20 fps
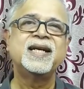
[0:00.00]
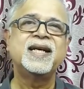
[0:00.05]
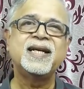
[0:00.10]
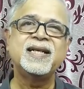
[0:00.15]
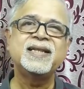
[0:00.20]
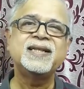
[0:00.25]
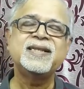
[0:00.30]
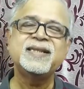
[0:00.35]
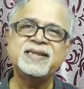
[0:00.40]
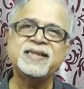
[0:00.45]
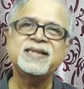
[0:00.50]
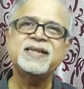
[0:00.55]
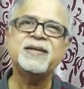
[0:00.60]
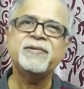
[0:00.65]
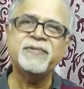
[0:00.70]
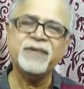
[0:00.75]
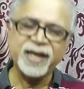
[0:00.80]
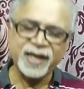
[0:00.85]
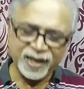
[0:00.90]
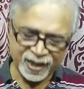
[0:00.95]
And this is
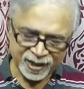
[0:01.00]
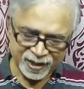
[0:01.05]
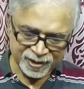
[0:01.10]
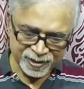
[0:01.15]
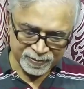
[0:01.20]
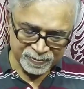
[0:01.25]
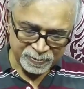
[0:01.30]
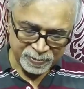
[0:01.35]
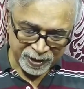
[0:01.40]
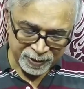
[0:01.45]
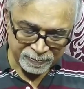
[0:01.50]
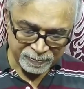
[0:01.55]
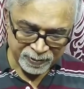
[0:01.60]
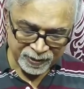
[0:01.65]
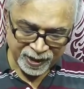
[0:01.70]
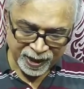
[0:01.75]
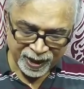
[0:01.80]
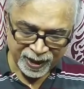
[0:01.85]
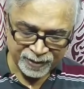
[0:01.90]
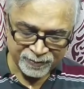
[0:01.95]
the way
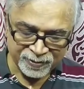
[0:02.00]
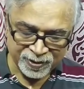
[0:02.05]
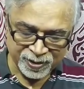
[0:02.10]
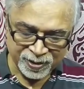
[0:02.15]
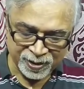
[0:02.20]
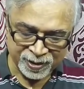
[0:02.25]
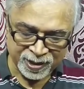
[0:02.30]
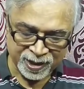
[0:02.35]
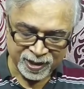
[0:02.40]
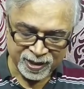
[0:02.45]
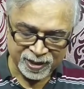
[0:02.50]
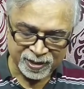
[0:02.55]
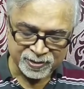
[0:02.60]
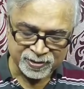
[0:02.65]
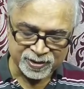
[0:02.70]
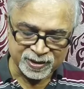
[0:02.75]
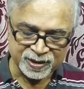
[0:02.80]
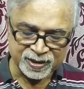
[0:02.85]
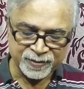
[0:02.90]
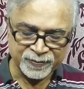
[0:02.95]
people have gone
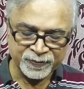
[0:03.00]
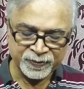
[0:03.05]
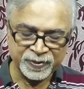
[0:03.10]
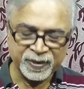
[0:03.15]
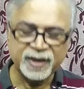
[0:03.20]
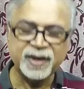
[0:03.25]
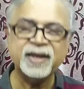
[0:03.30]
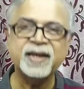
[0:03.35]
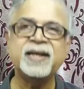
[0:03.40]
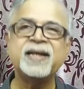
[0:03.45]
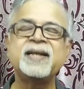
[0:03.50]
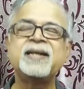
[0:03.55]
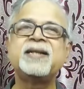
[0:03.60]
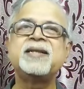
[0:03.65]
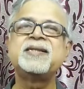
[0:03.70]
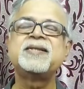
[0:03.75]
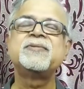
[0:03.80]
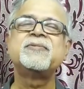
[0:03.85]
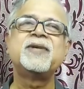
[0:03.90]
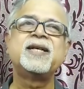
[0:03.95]
around in
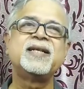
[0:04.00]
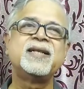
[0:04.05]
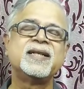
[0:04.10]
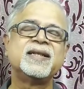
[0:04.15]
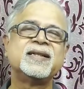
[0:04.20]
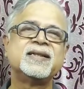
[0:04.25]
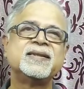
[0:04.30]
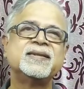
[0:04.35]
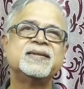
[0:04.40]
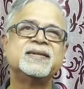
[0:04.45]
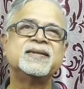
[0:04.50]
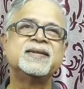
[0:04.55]
this world.